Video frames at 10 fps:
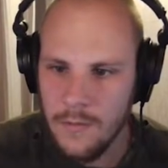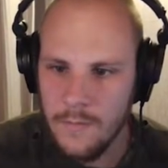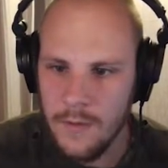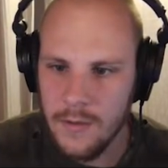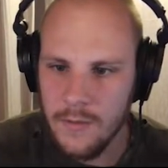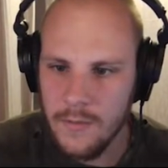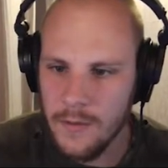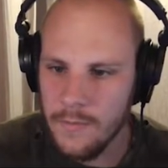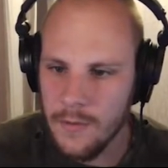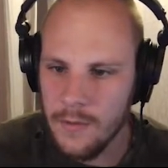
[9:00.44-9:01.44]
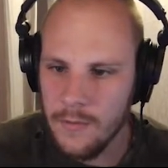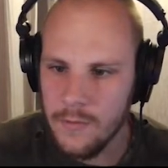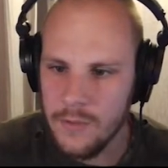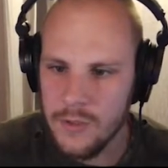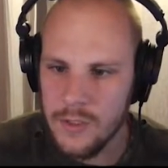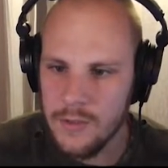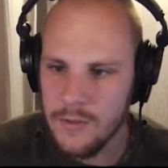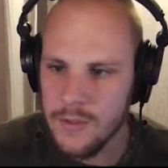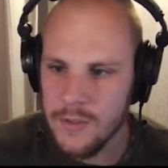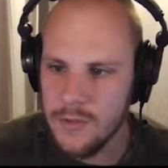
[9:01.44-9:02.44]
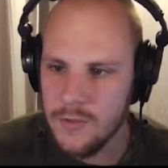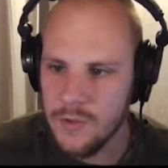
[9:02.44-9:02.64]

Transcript: Final thing, what I'll usually do is do